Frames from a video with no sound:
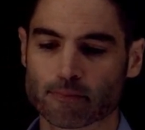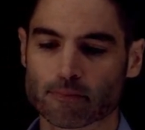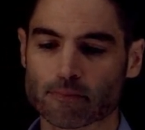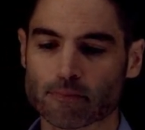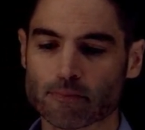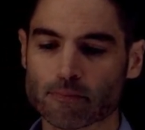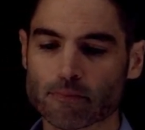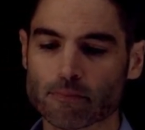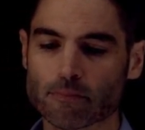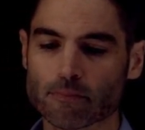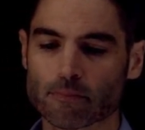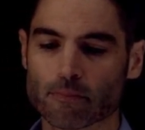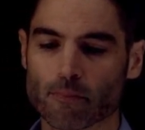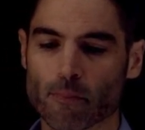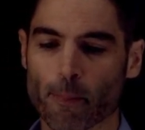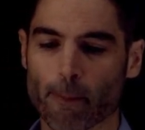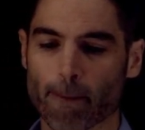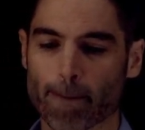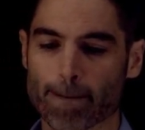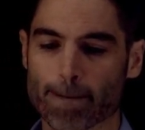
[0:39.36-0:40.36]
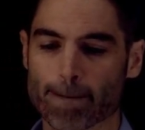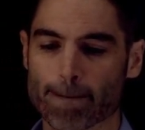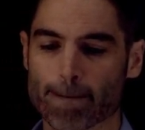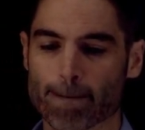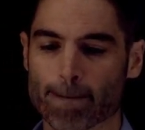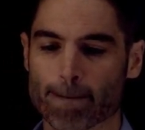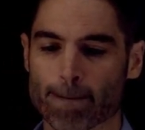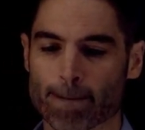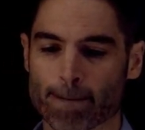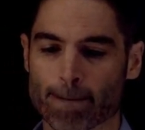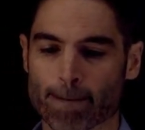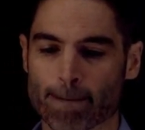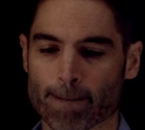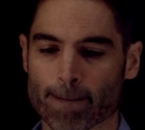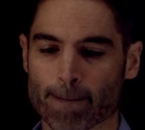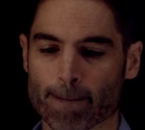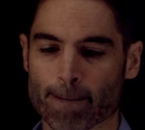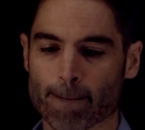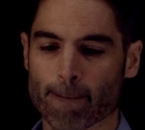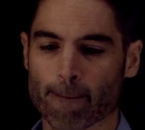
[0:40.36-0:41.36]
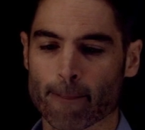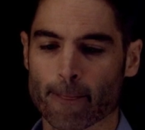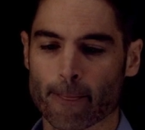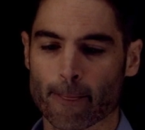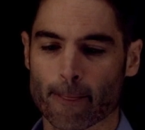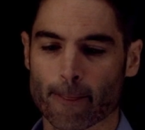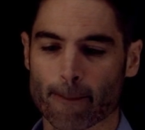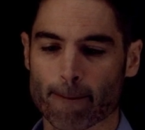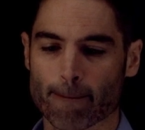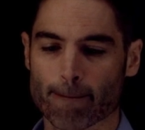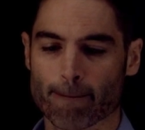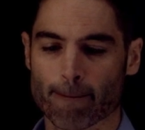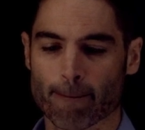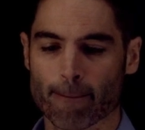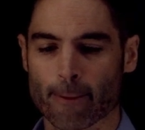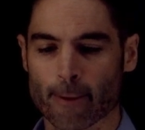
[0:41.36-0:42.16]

(silence)